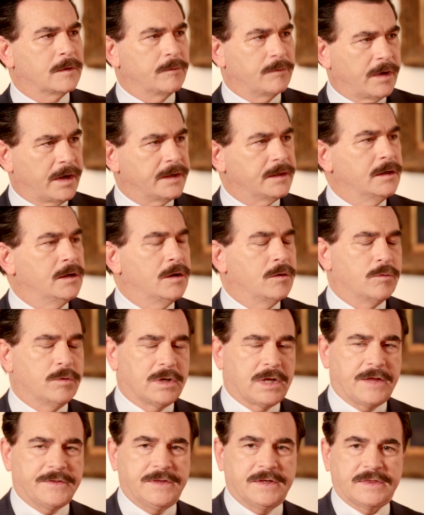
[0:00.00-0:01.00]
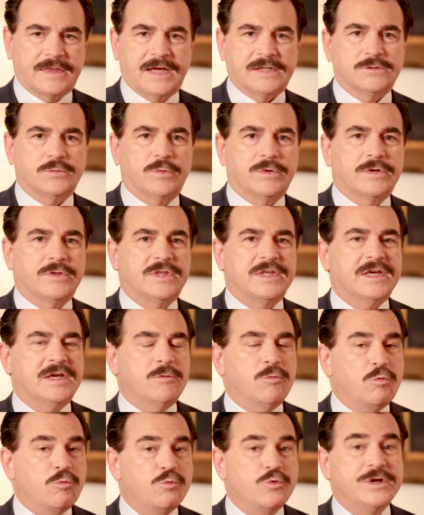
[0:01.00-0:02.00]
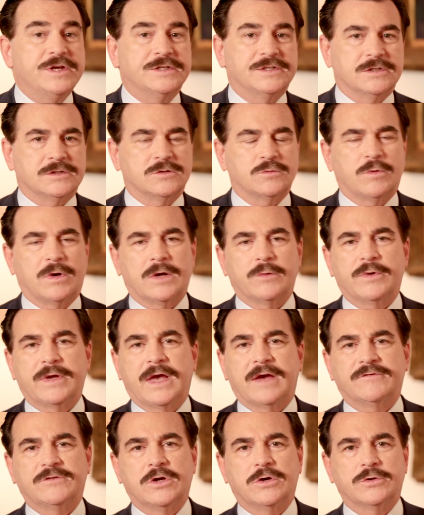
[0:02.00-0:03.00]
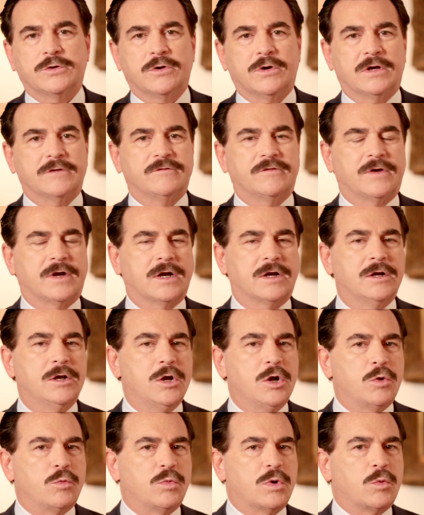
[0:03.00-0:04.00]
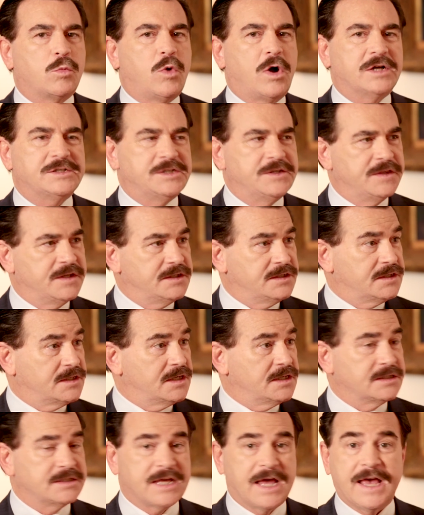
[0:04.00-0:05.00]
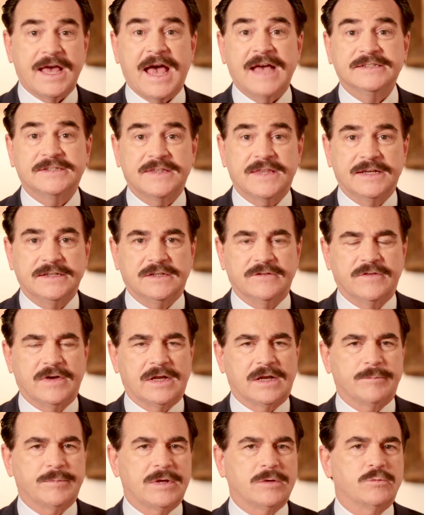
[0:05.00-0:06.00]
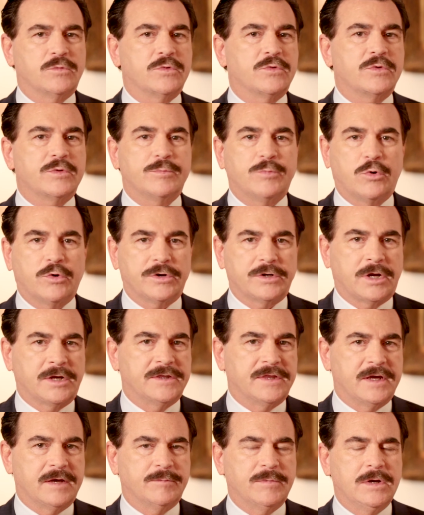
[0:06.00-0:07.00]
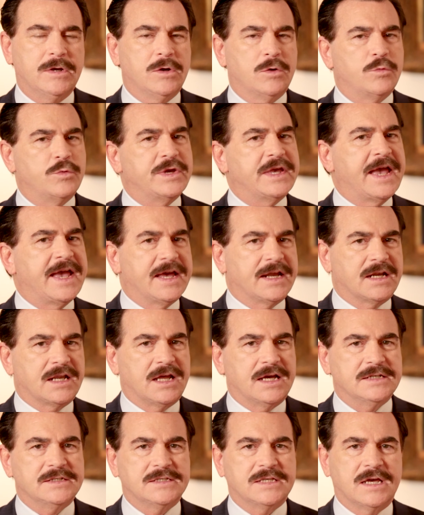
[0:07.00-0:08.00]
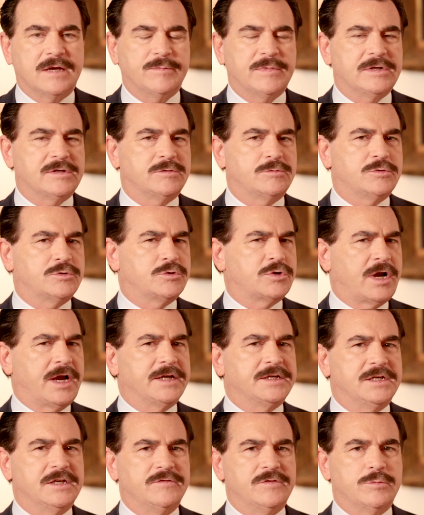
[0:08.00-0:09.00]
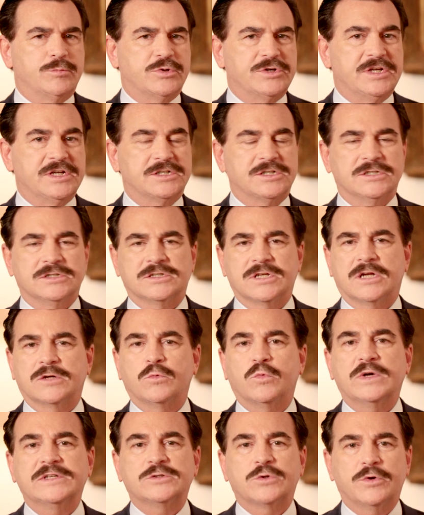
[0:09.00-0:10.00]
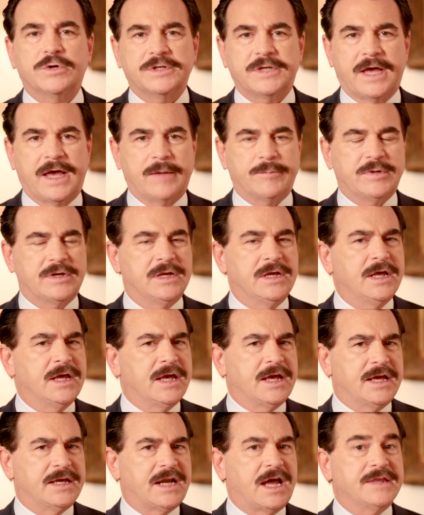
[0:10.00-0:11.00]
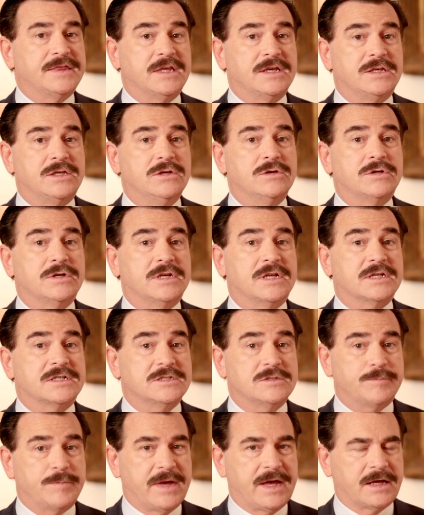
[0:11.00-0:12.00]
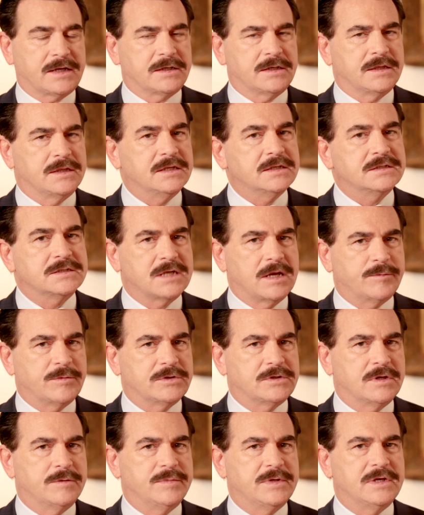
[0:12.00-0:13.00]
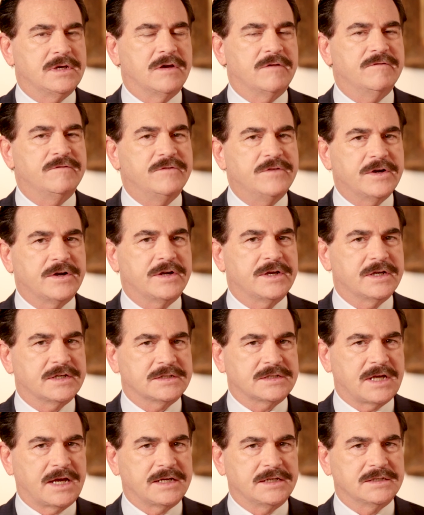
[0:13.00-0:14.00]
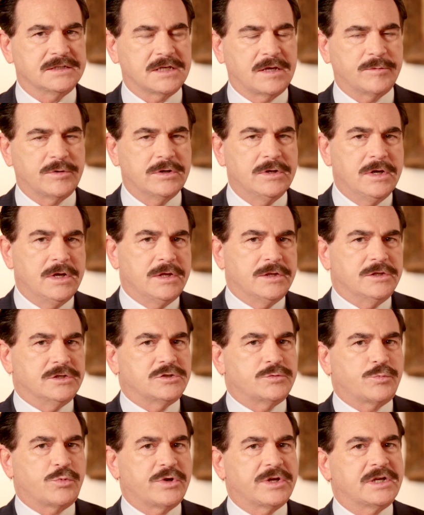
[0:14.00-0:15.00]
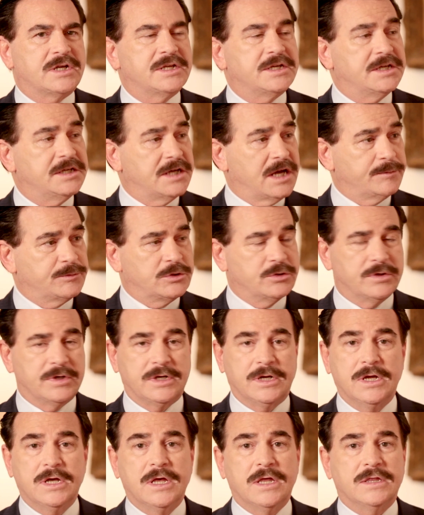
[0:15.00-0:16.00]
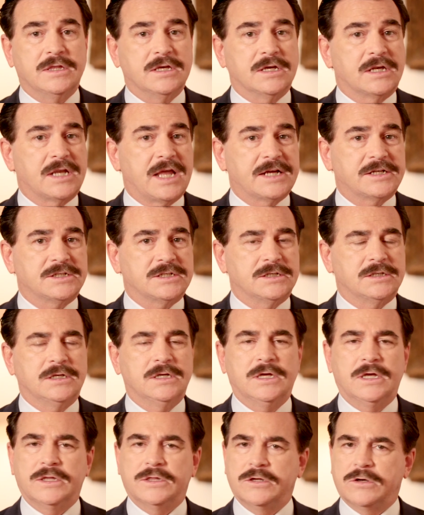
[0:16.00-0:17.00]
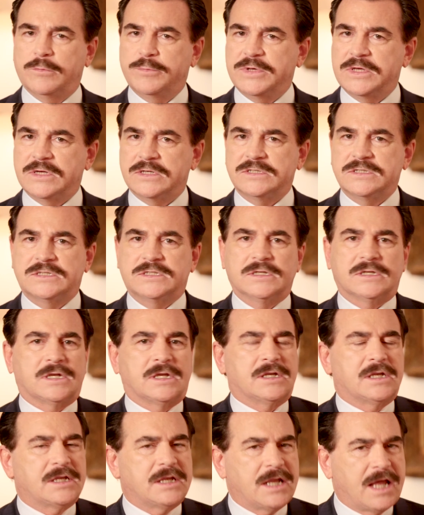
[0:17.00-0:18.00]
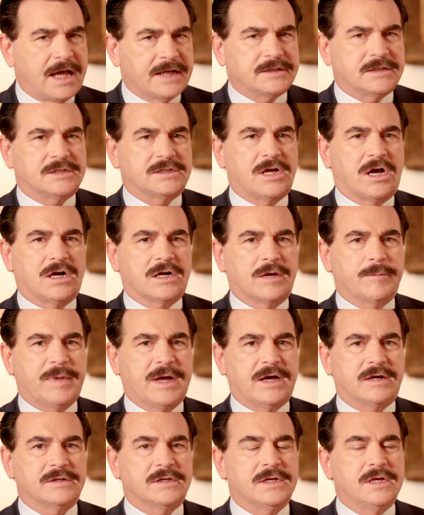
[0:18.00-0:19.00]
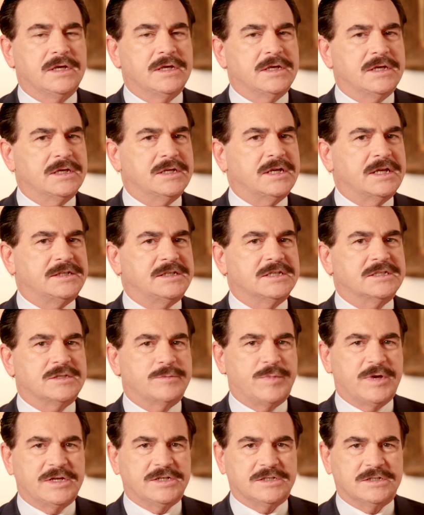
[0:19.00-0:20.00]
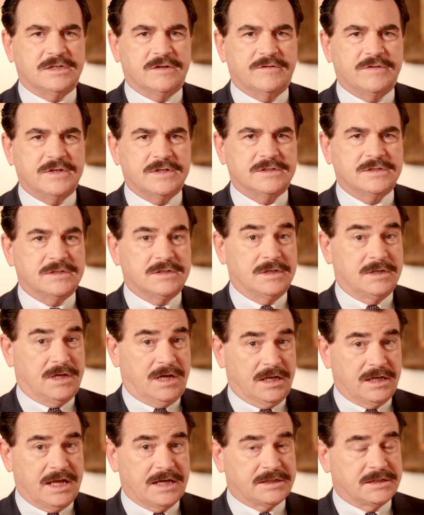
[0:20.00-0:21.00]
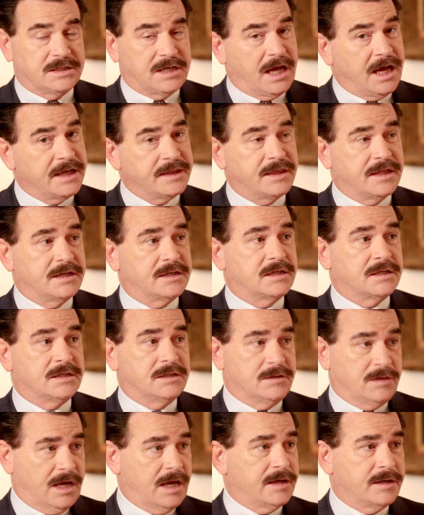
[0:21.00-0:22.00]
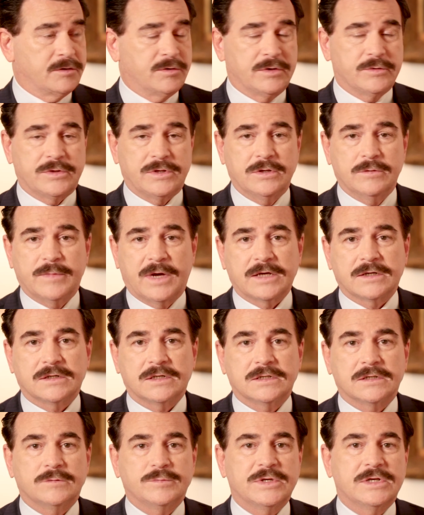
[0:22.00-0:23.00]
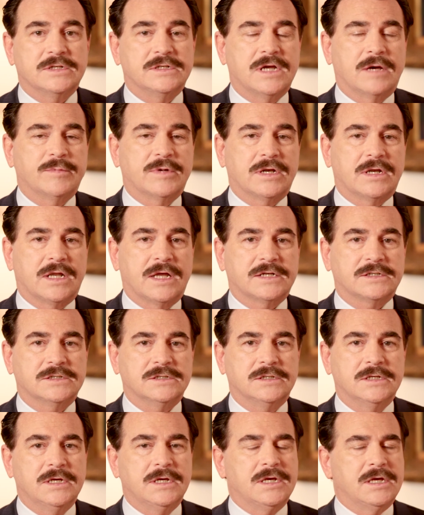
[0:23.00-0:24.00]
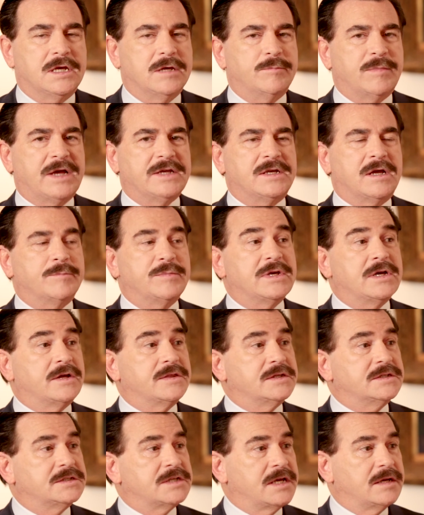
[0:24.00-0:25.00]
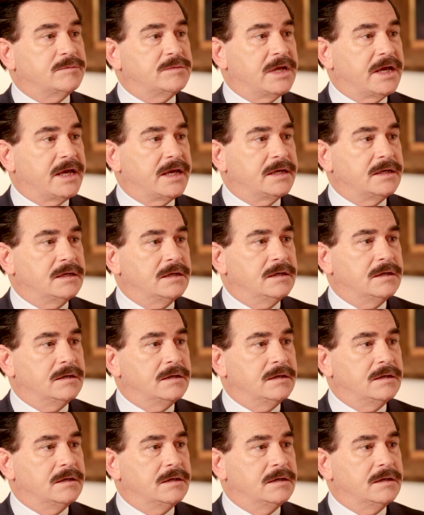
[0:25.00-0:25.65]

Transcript: Right. Well, I think that's one of the reasons why we have Tokyo on Fire. We're watching these things as they develop, and we report on them. We analyze them and try and give you predictions on what's going to happen. And I think you can expect this summer to be a very exciting summer. The spring leading up to it, the election, there will be still a lot to talk about in anticipation of this election. I agree with you, Michael. It'll be a double election. It might not be on the same day.